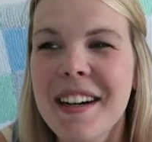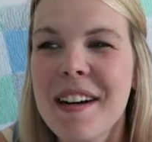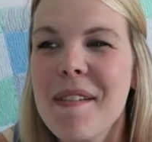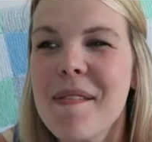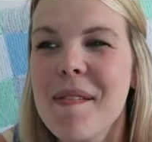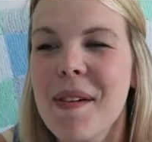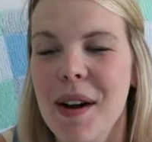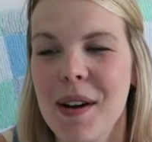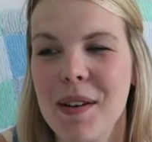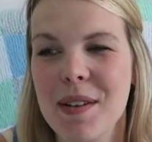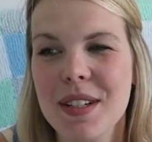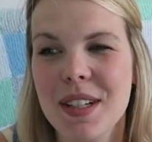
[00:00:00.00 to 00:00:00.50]

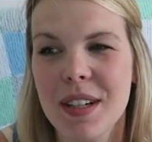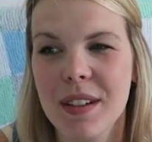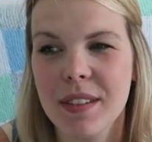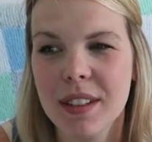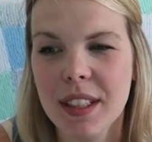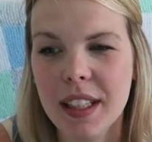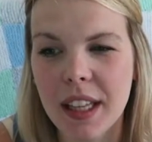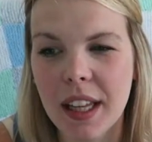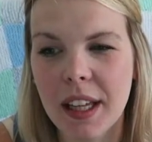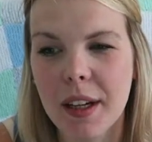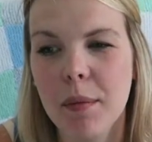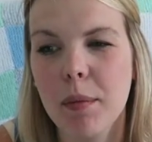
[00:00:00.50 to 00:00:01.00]
but I was
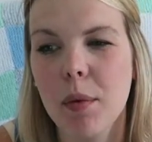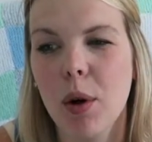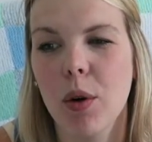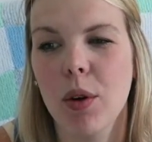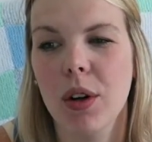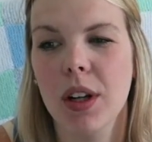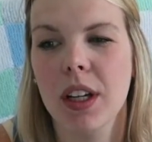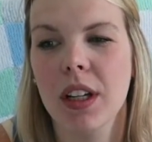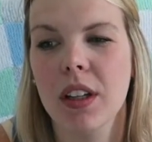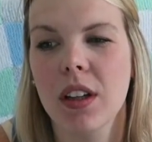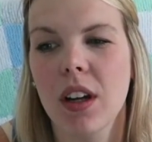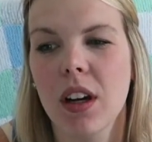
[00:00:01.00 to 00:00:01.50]
definitely like
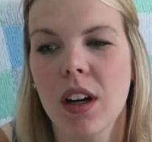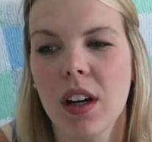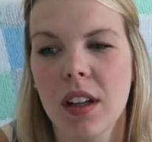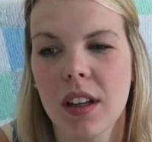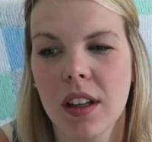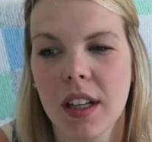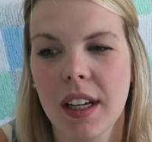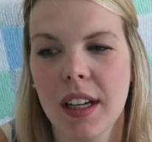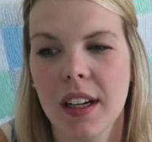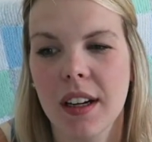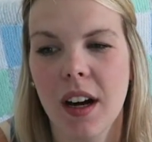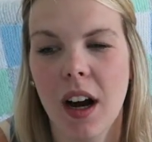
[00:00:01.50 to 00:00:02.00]
moaning a lot,
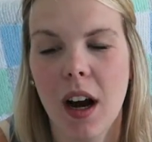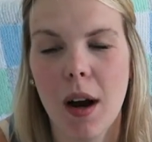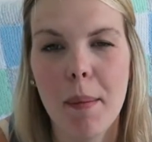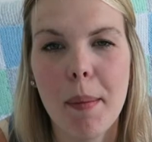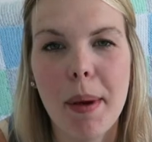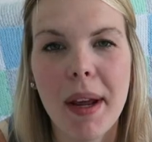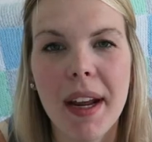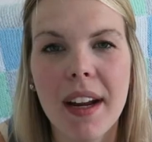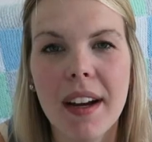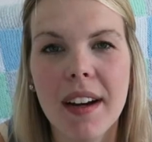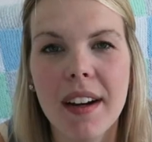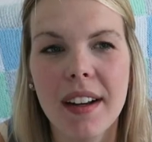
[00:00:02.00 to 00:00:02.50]
like
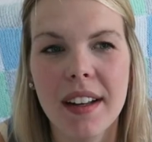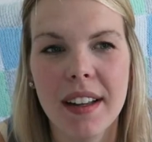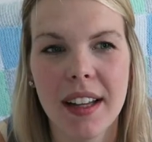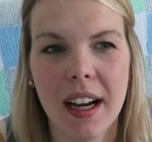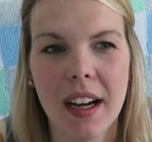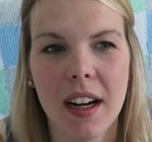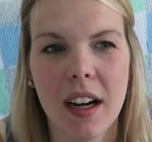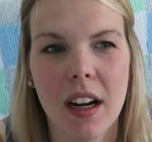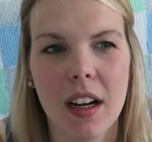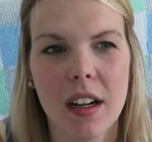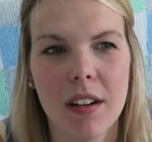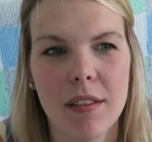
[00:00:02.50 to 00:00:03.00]
humming, and
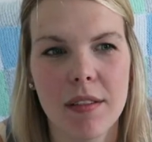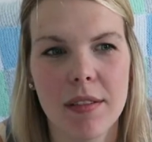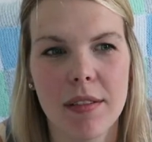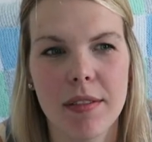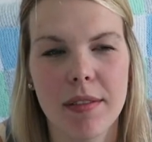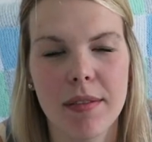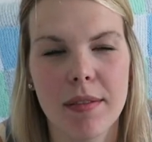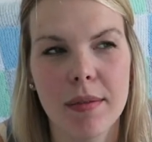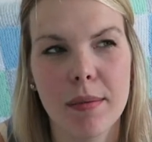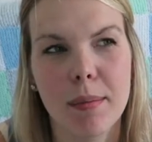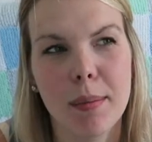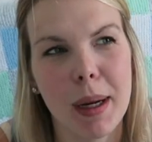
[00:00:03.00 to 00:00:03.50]
that kind of
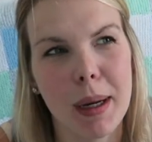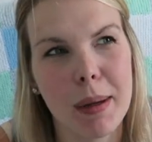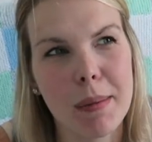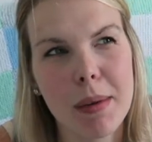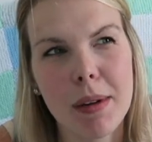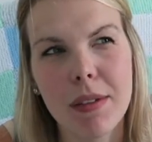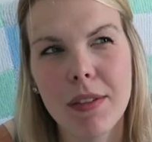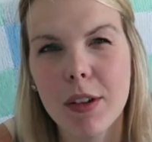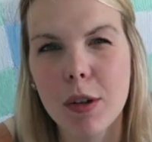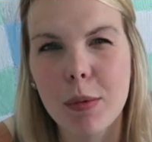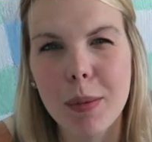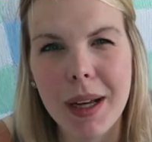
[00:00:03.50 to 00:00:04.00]
made me
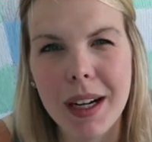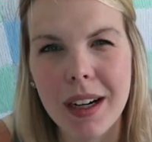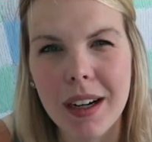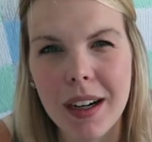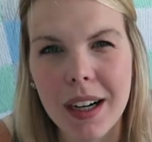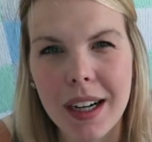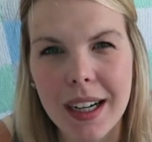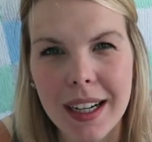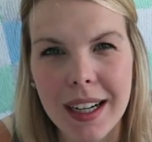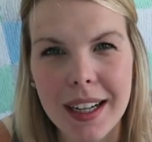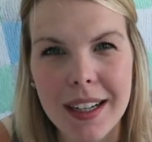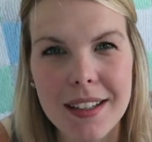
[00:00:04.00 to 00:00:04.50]
feel better,
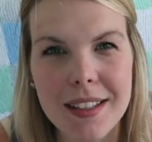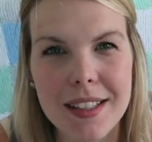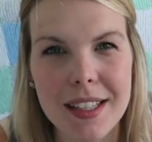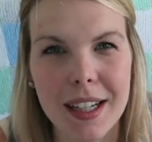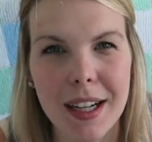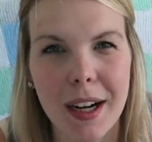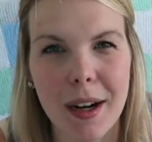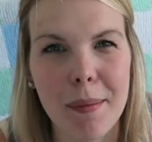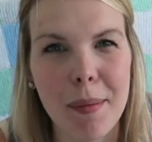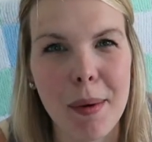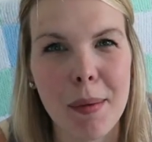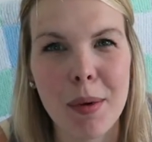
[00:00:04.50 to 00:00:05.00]
I guess.
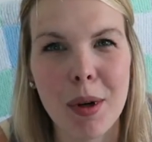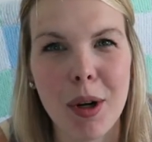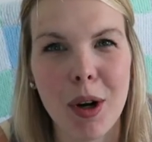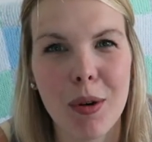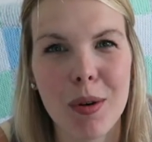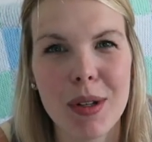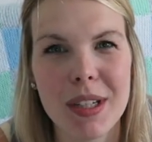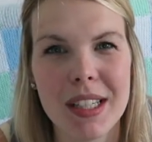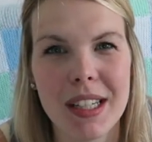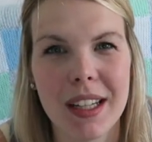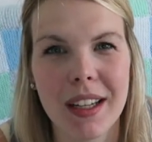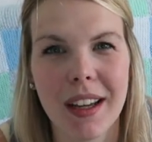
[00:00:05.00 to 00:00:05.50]
Like I remember
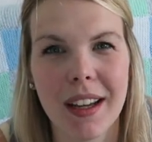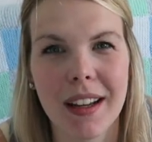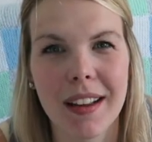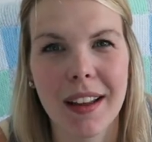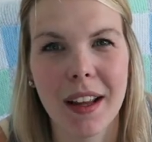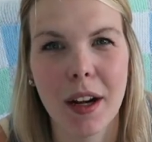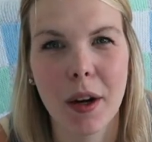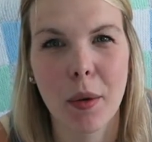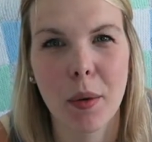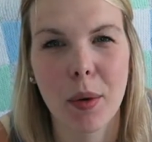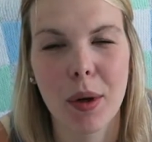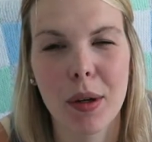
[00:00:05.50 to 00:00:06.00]
always thinking
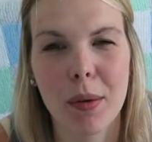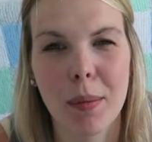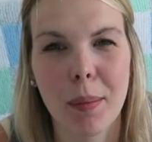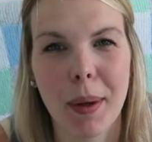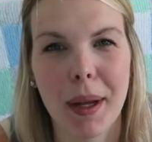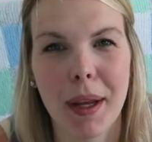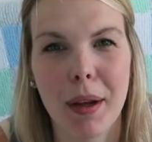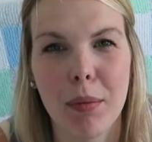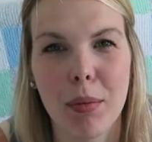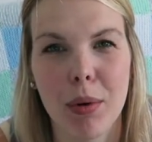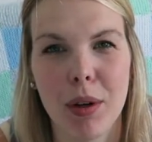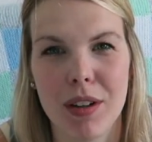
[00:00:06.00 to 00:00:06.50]
that I wouldn't
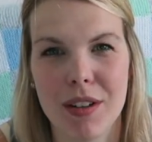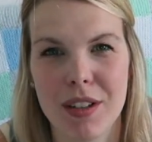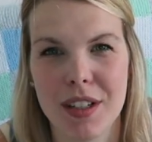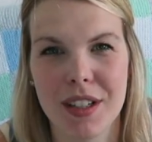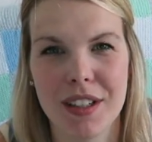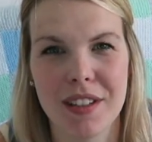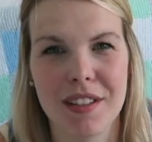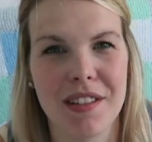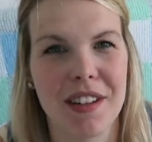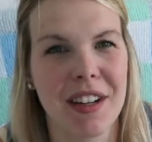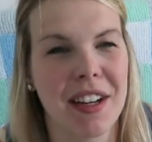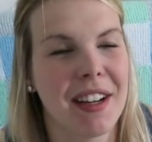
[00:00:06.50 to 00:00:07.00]
be a
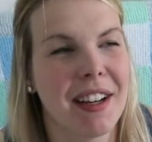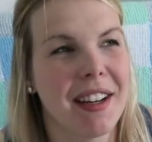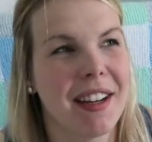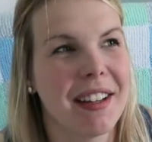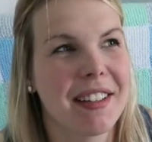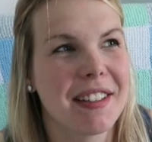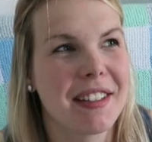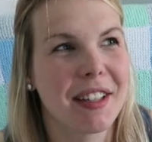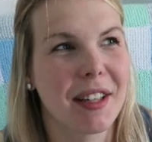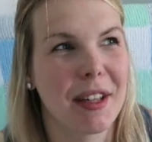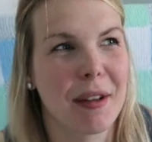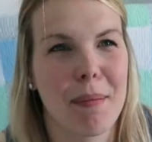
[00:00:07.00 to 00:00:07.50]
person
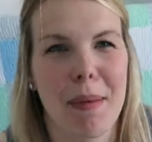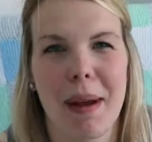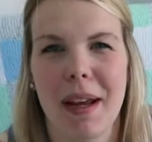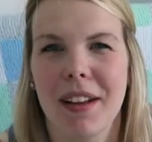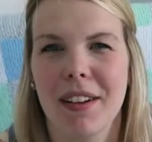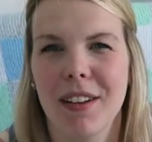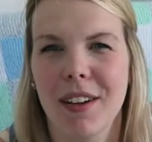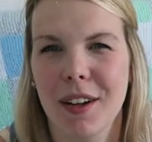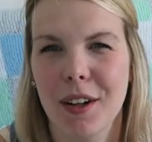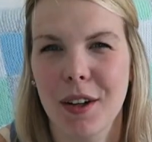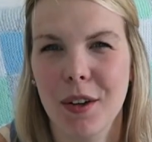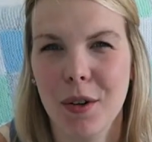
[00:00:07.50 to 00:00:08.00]
to like make a
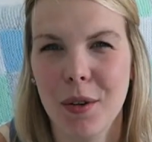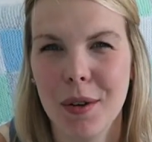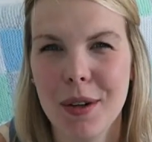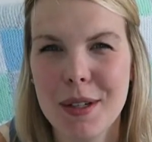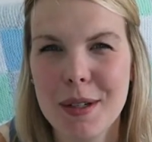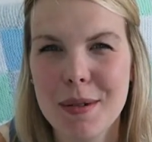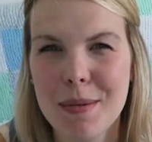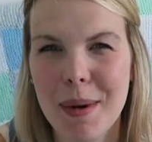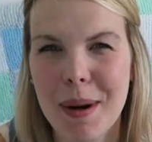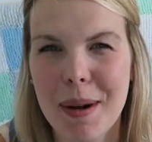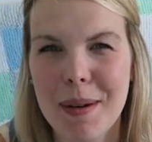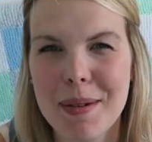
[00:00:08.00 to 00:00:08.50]
lot of
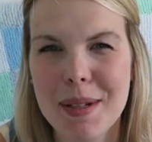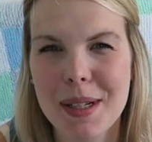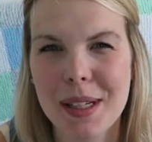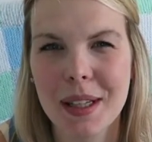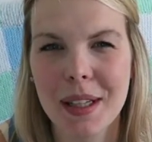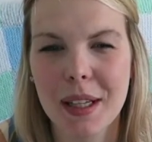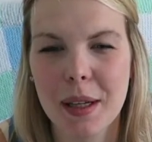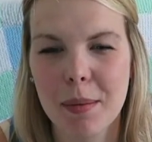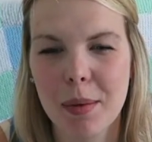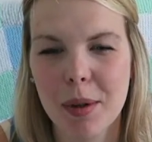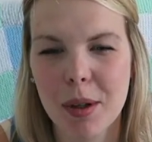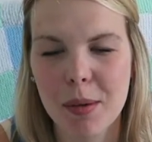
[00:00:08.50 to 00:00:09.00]
noise when I was in
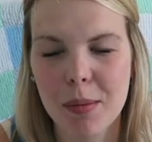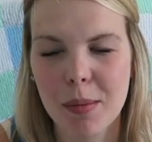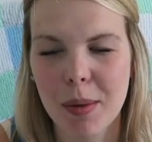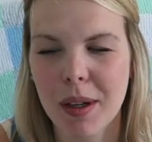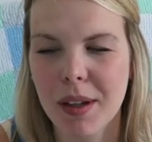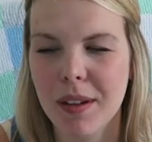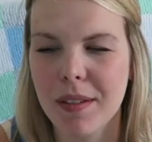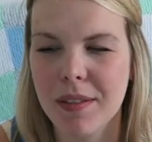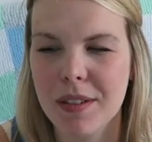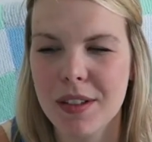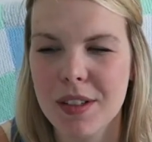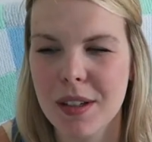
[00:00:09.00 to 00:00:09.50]
labor,
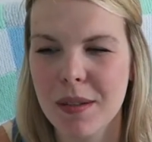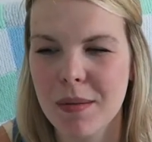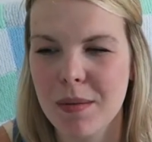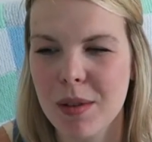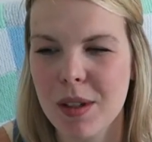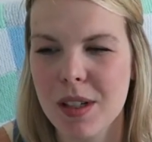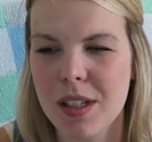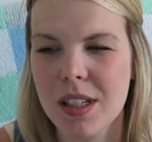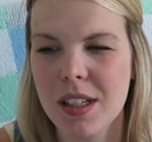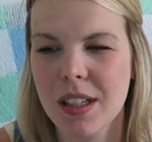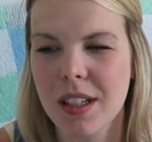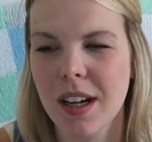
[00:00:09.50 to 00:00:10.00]
but for some
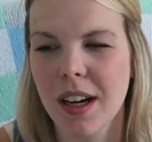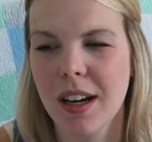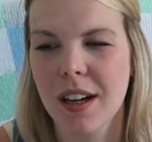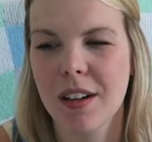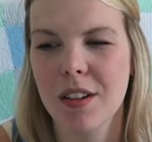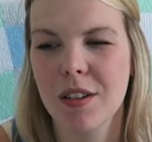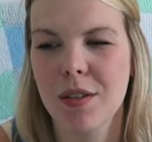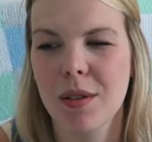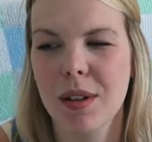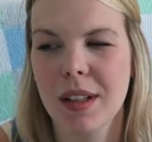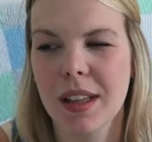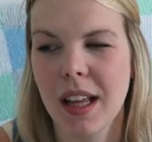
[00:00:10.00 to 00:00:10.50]
reason kind
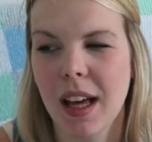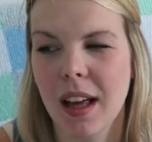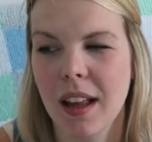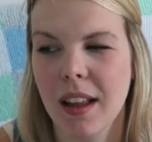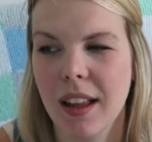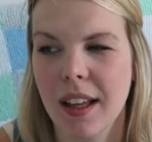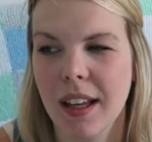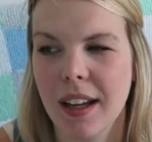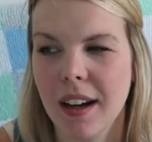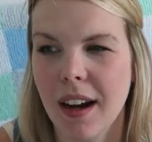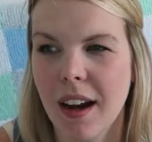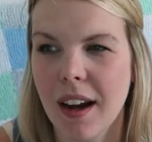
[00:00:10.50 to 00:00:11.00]
of doing that
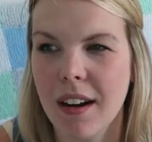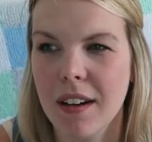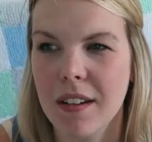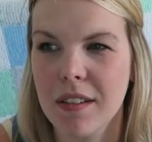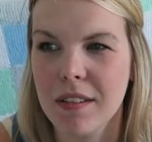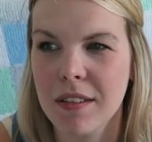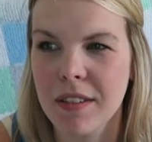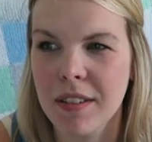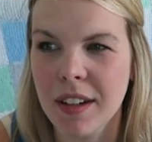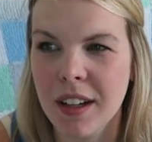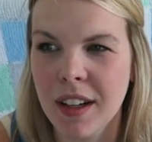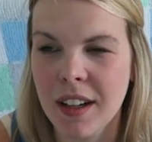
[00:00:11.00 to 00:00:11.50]
like kind of